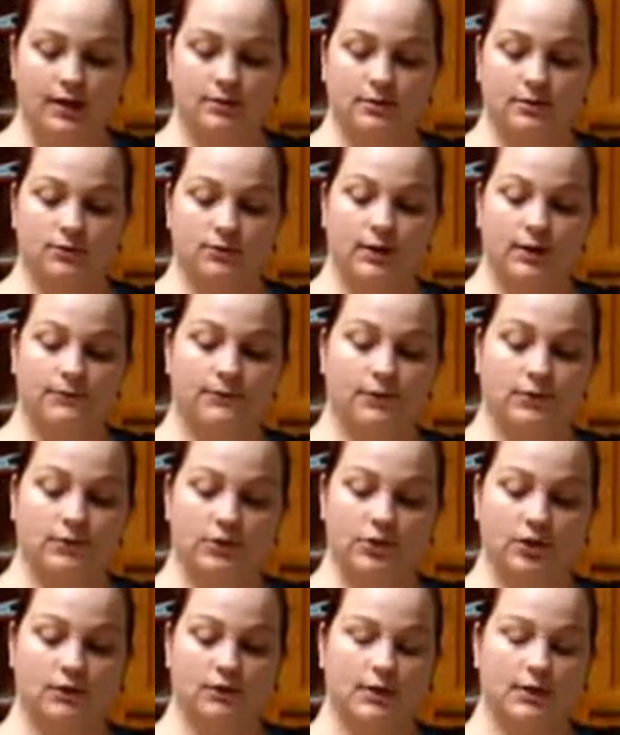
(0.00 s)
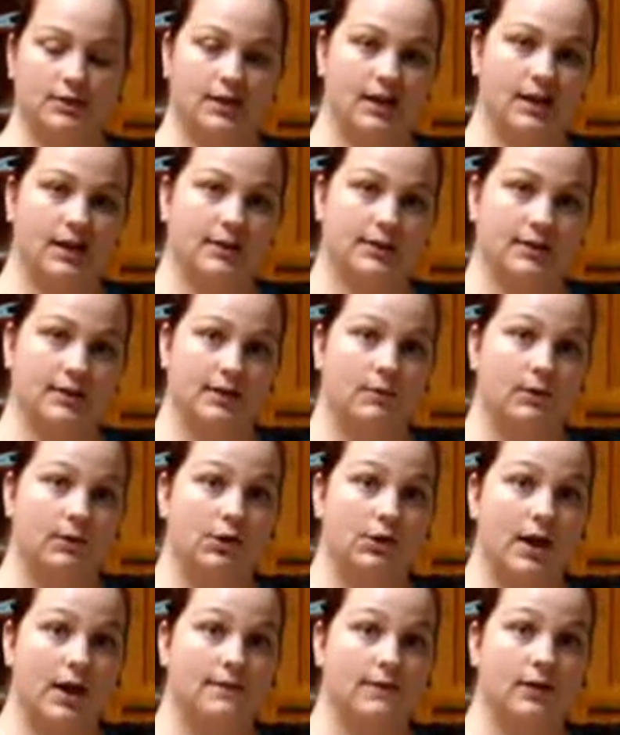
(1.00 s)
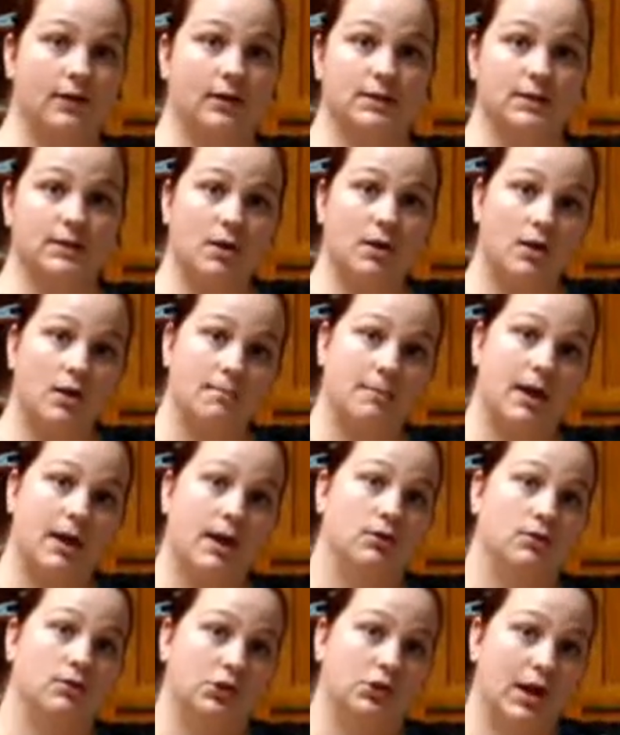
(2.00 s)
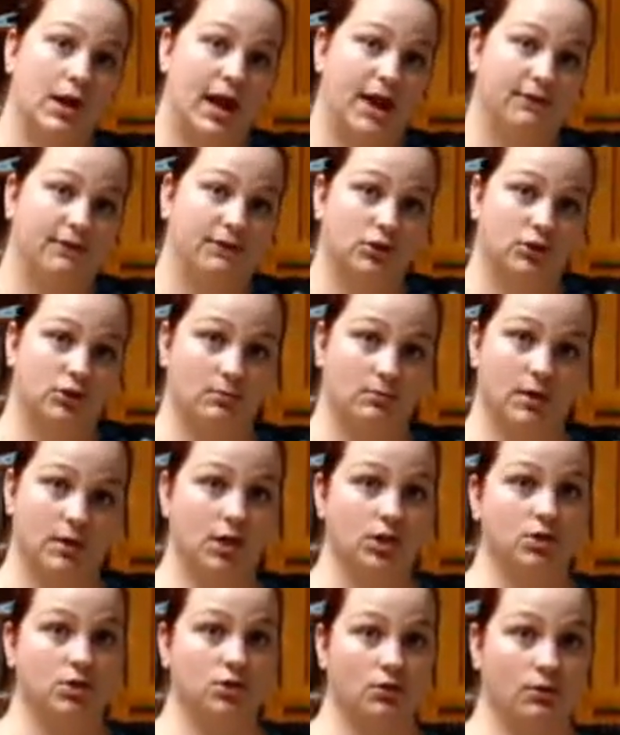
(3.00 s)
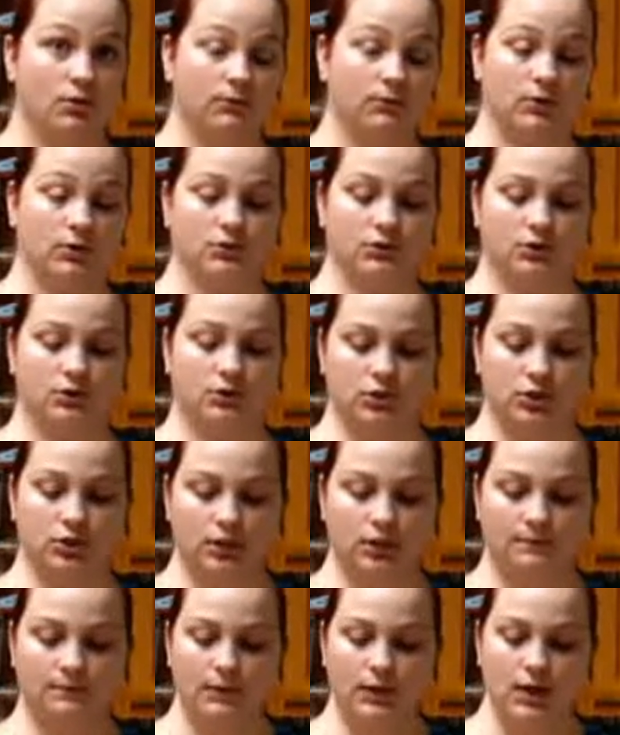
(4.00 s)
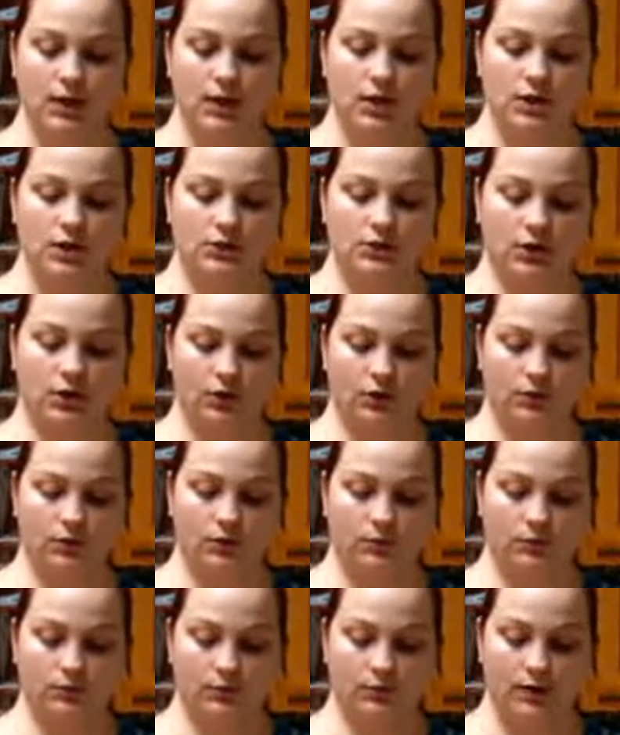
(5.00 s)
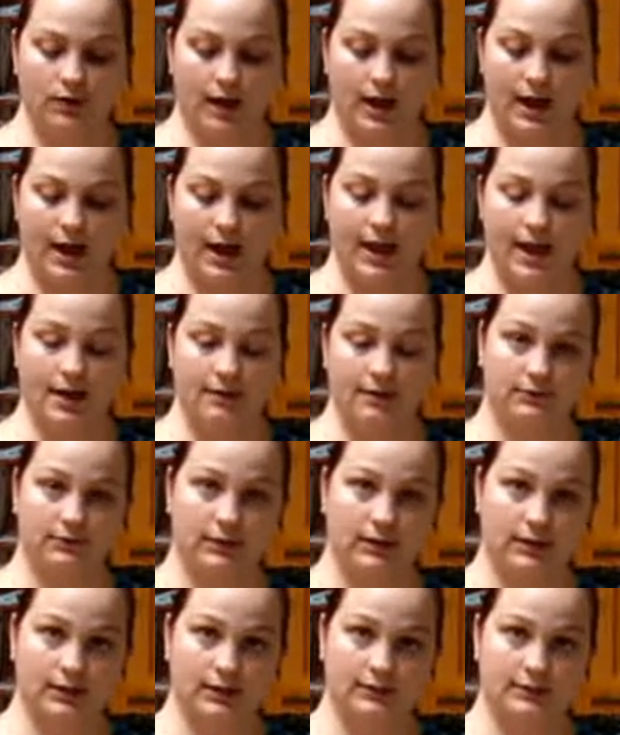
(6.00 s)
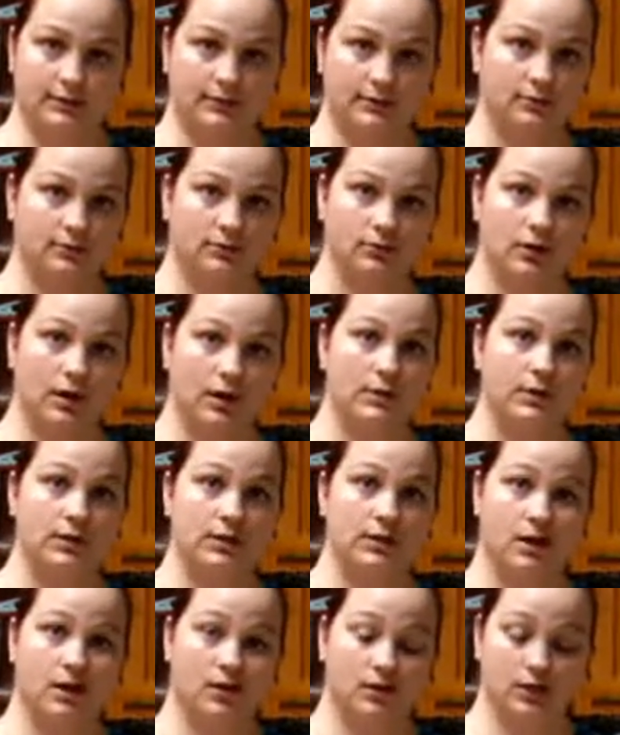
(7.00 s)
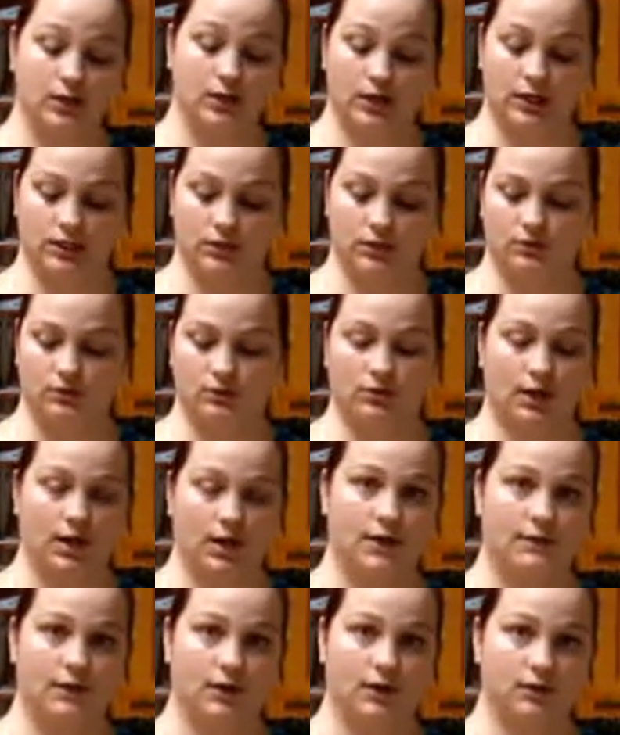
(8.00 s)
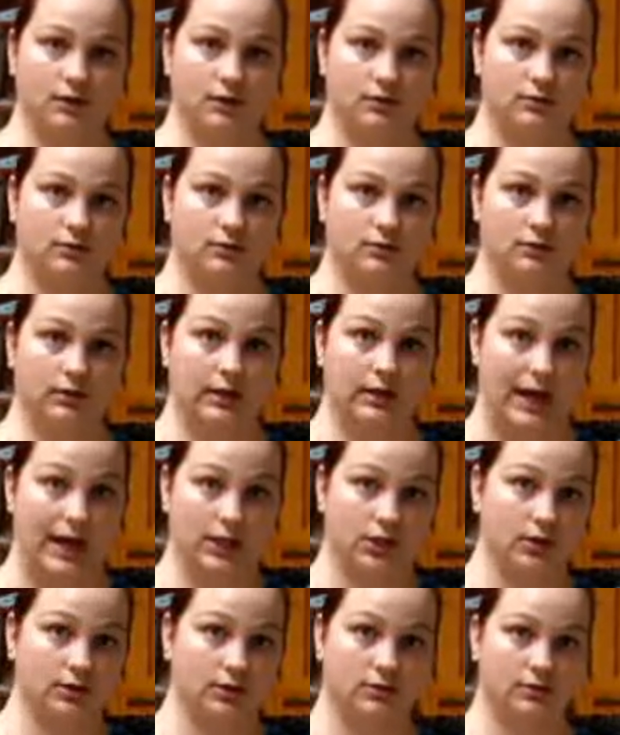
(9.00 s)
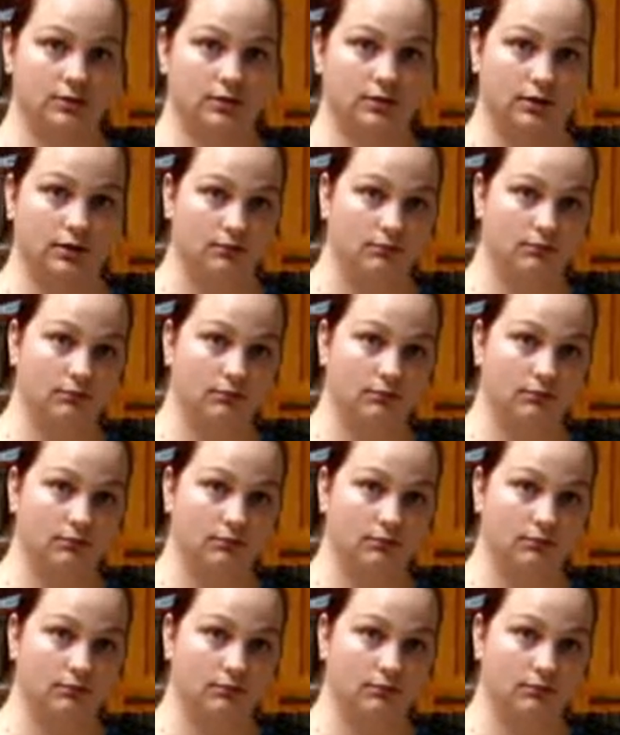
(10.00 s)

It's a great for serving size that where you're having a small amount and you're not having too much and overindulging. So I have this. I went to culinary school, so I have all these gadgets.